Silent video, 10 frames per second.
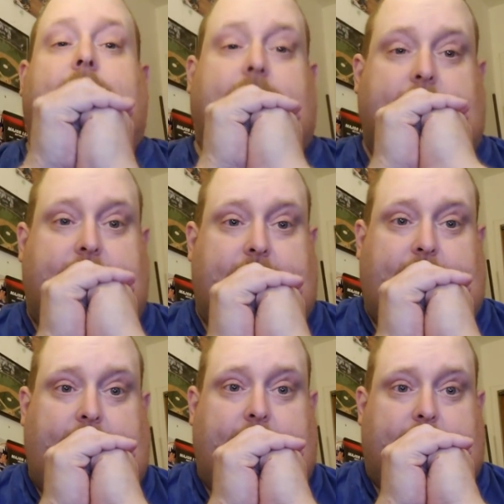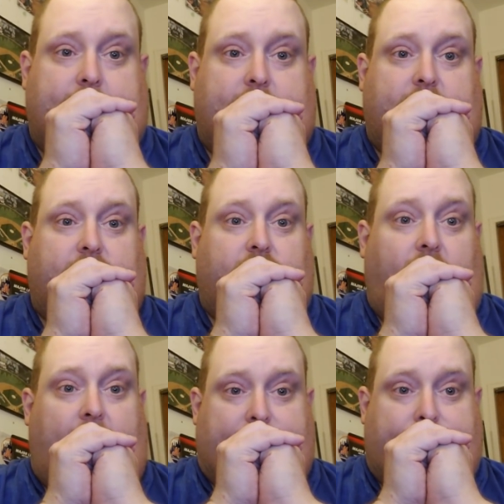This is the
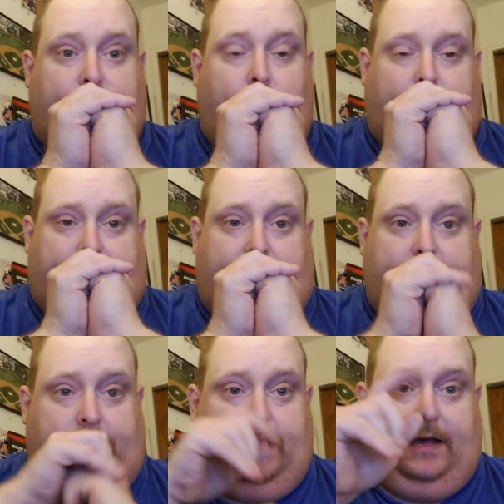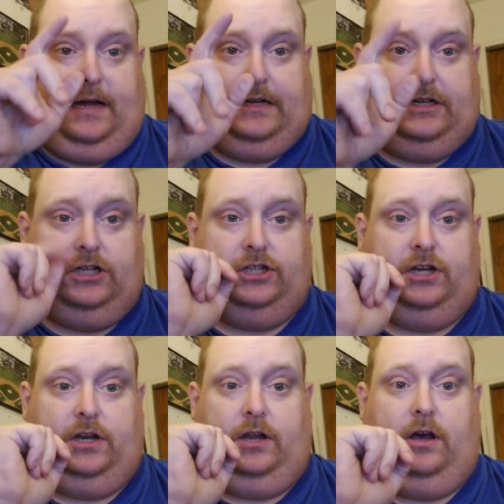July 4th
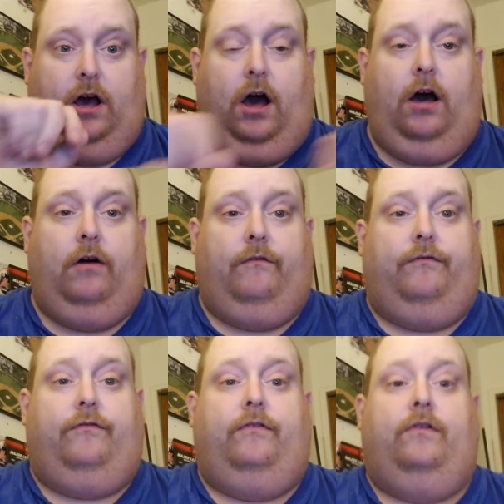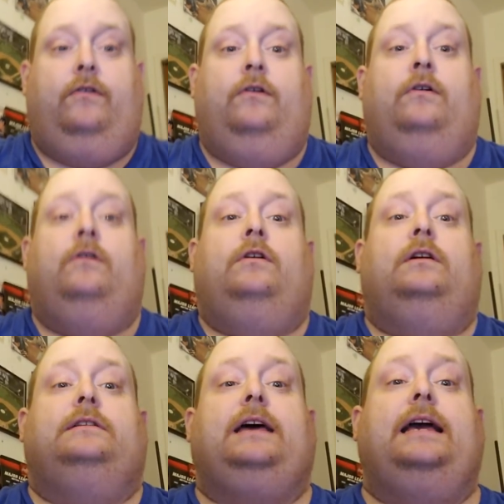edition of
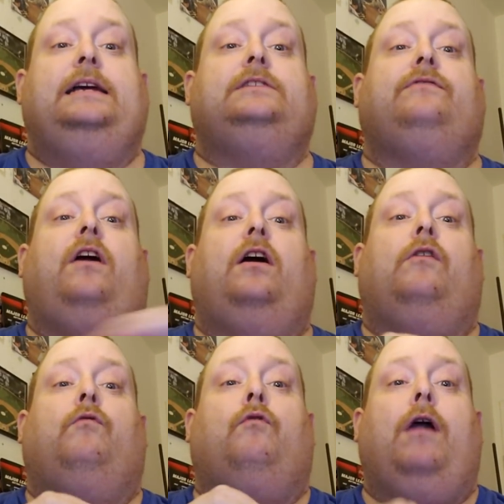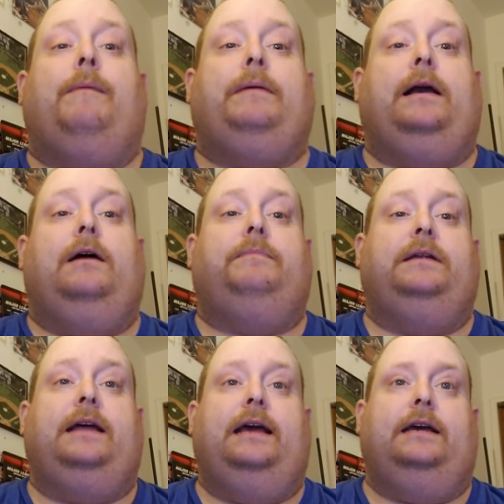Tanks Vlog, wrapping up
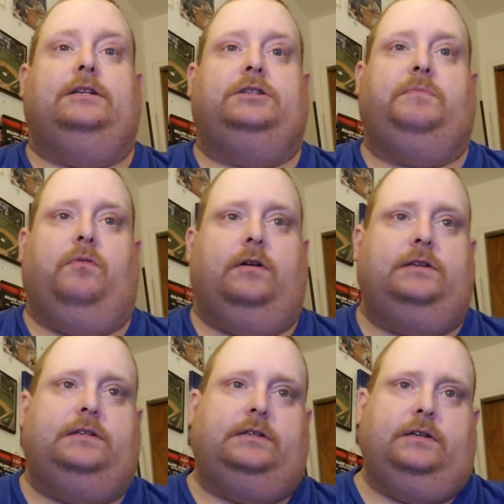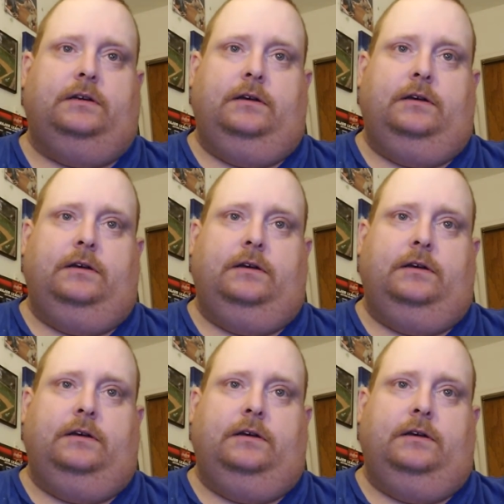the day in sports.